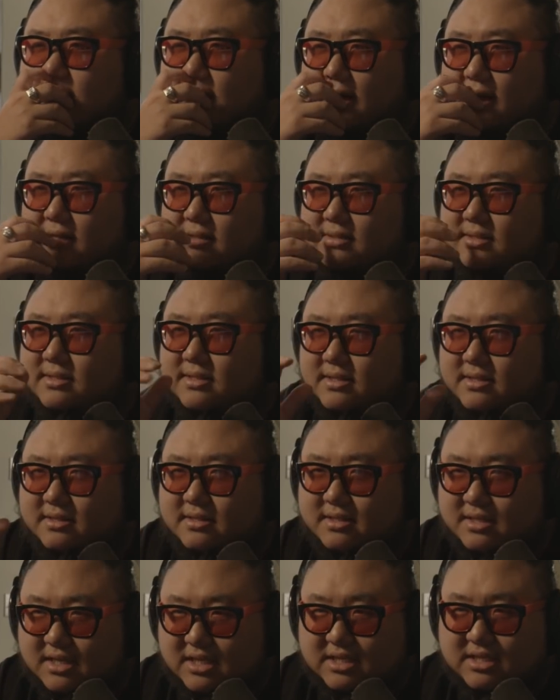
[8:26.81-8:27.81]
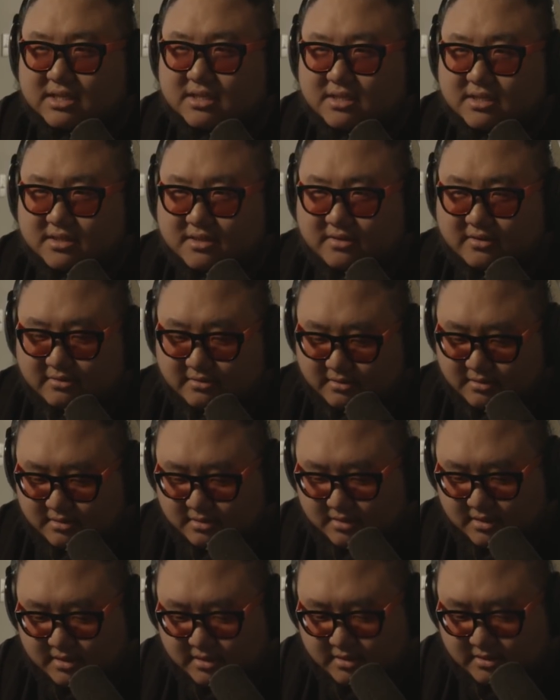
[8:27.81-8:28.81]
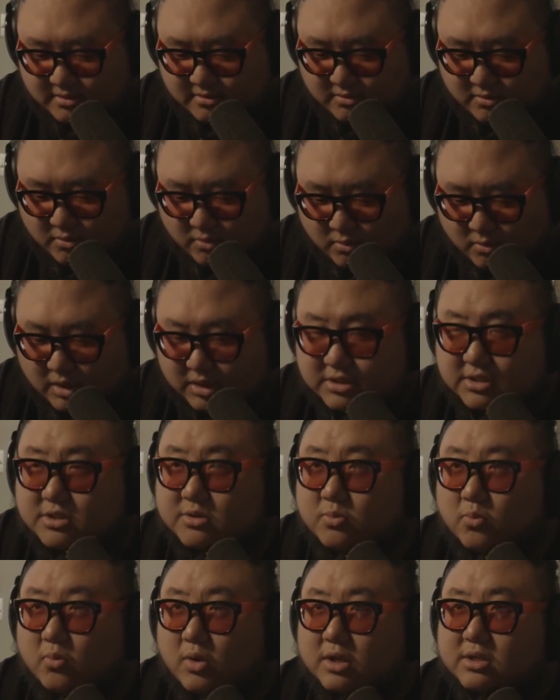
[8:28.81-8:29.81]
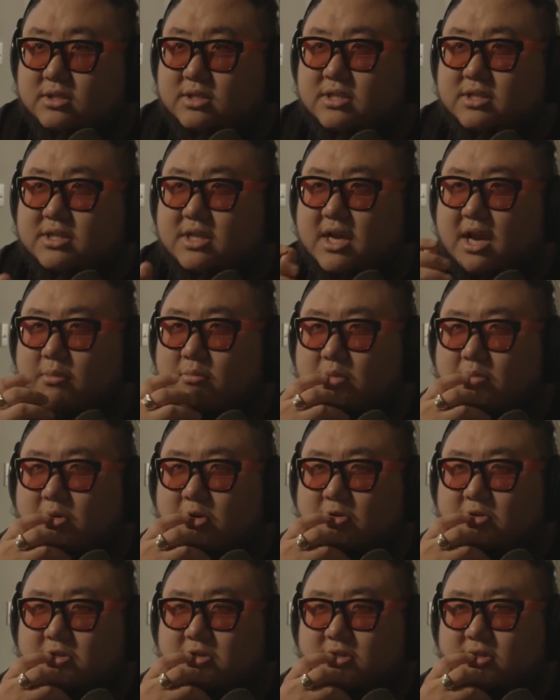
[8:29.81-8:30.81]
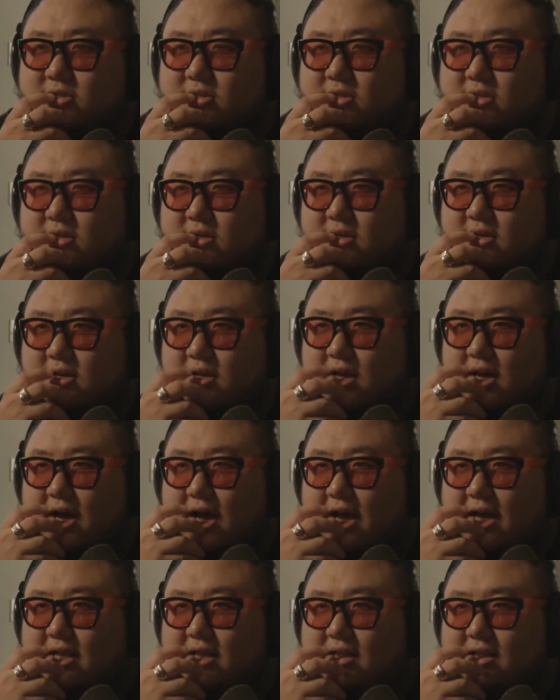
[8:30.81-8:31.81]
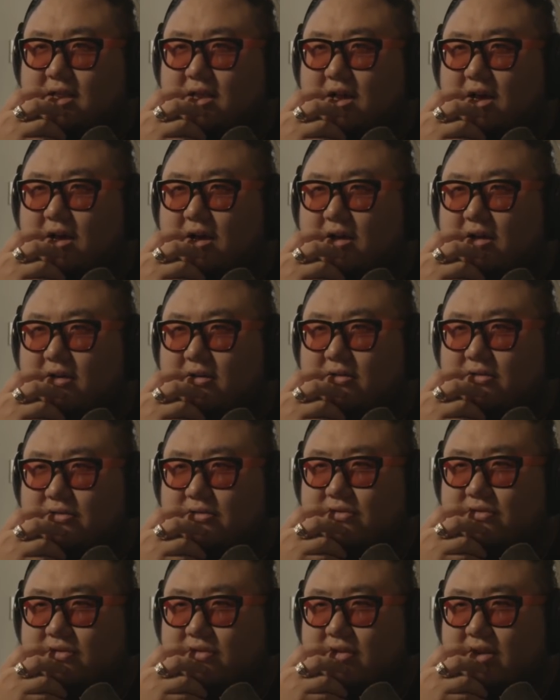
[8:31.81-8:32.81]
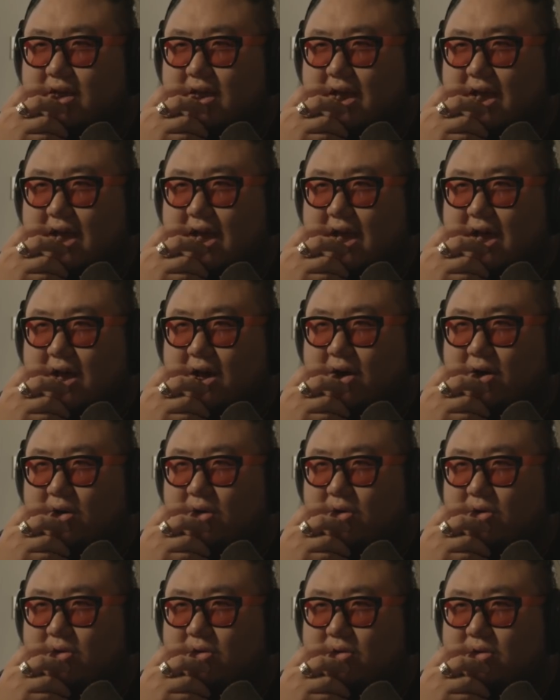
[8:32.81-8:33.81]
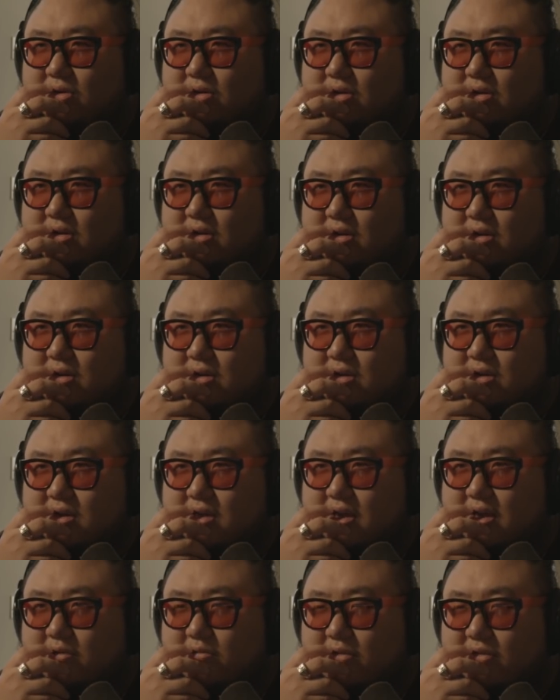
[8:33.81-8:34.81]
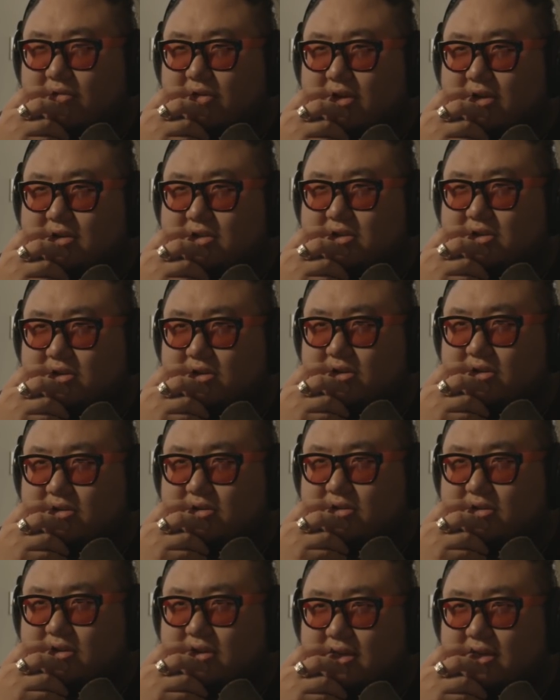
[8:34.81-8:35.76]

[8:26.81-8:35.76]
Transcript: God, see this, like watch this camera motion. I love how it reveals her.